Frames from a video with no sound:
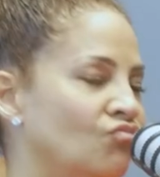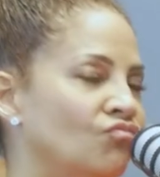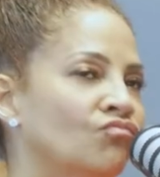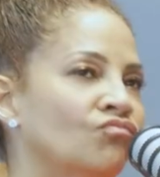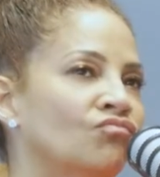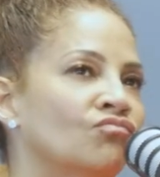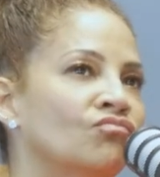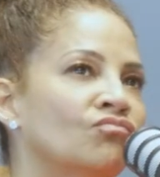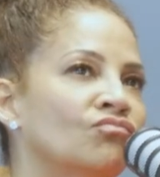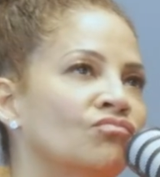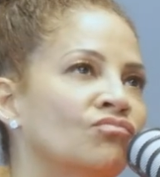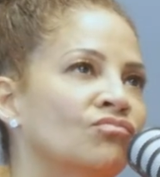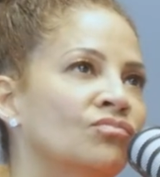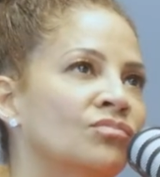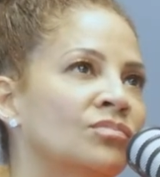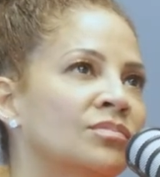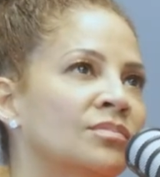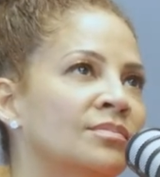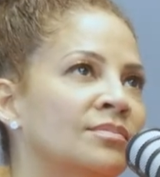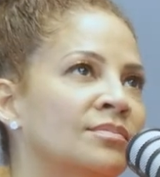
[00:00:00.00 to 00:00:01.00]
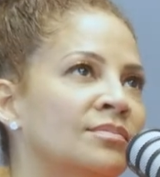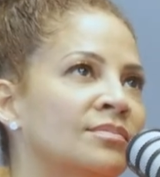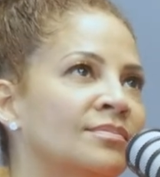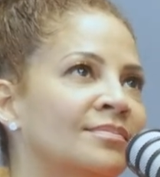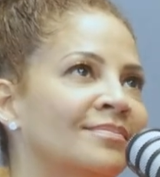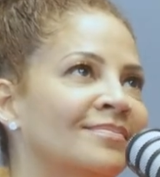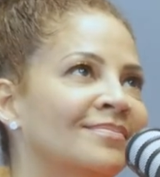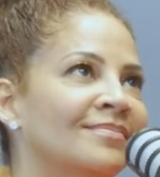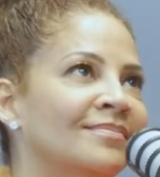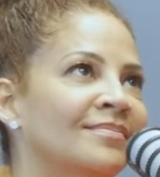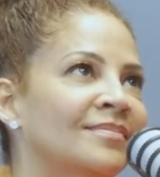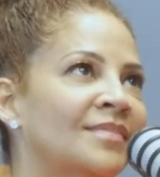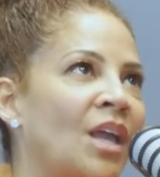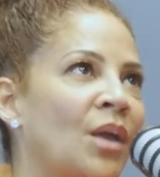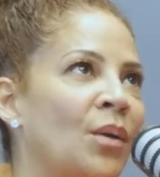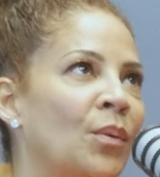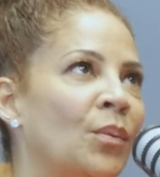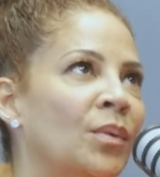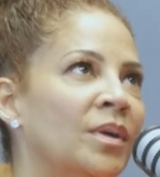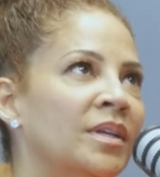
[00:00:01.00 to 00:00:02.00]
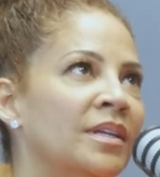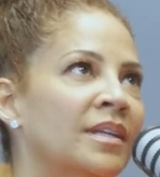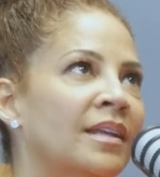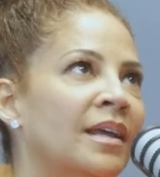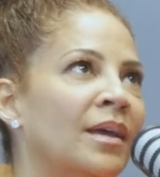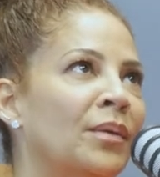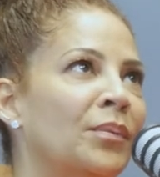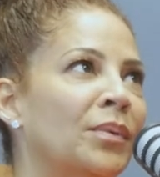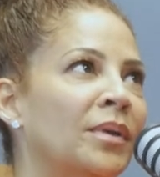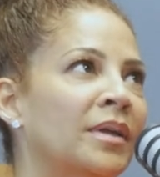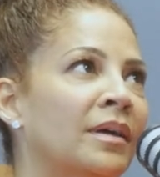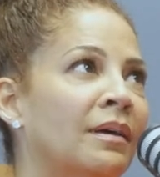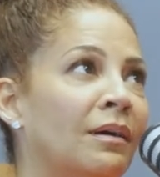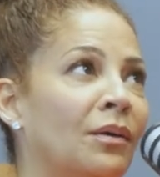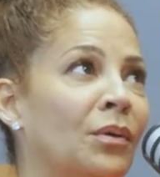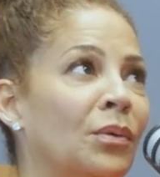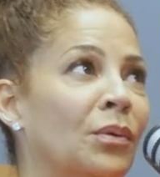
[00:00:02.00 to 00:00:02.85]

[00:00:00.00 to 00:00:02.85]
Mm, when did I realize?